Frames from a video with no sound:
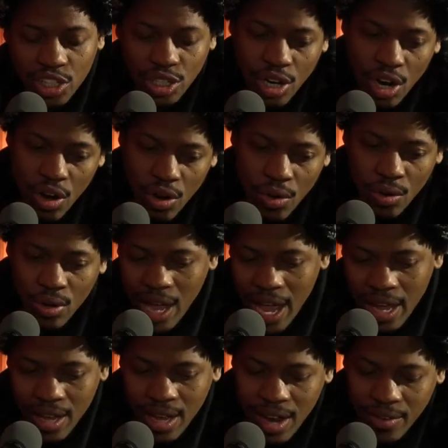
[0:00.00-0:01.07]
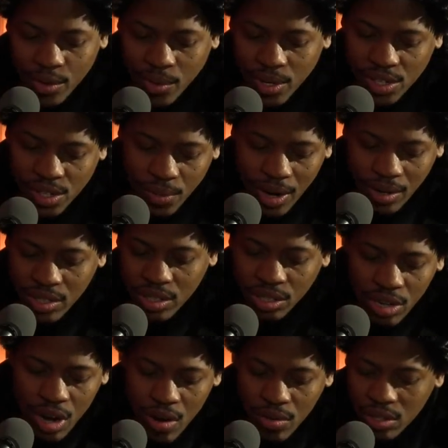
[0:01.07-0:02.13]
show every once in a while. Good
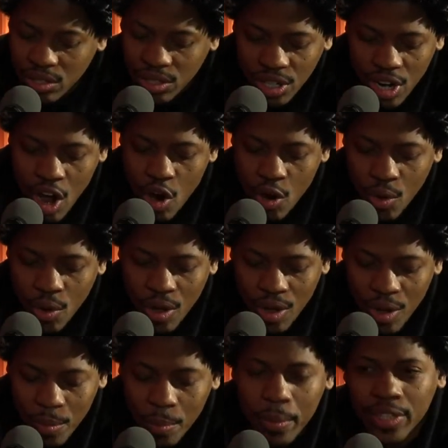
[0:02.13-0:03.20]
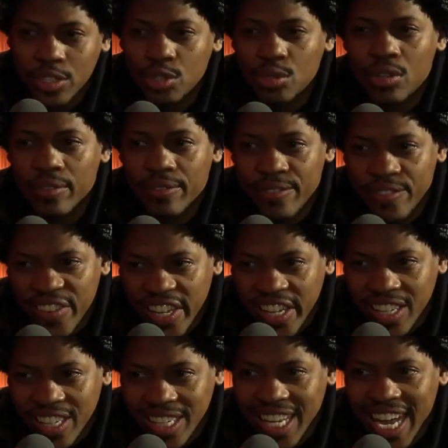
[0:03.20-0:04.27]
show. But you could
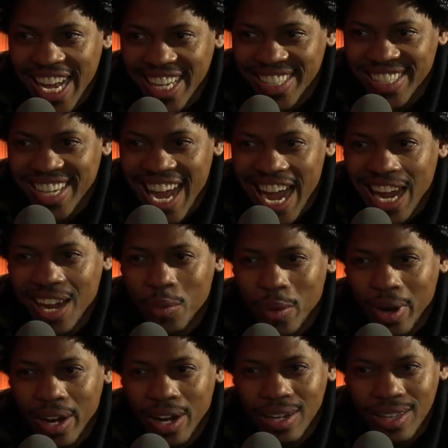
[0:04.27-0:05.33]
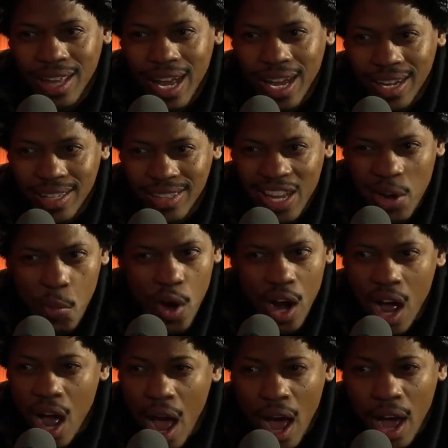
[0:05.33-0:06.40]
feel it last night where, like, there were
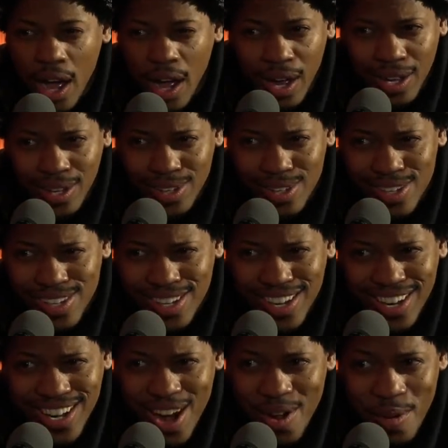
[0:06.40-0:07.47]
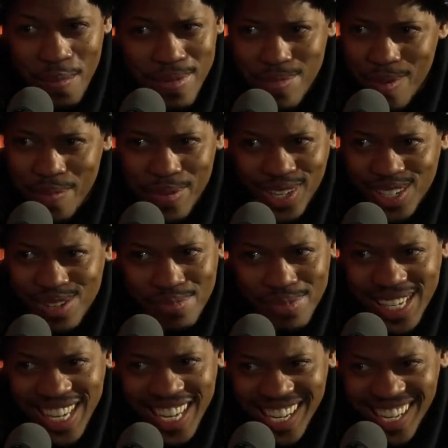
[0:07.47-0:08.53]
hugs. There were people pulling
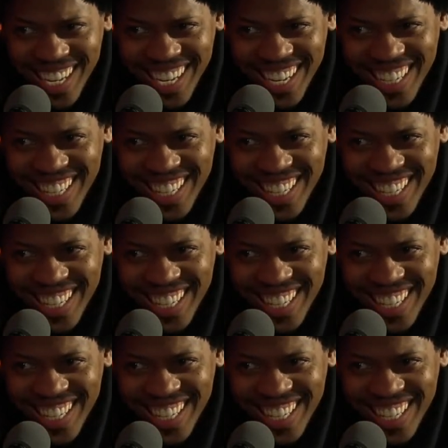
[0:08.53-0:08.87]
me in.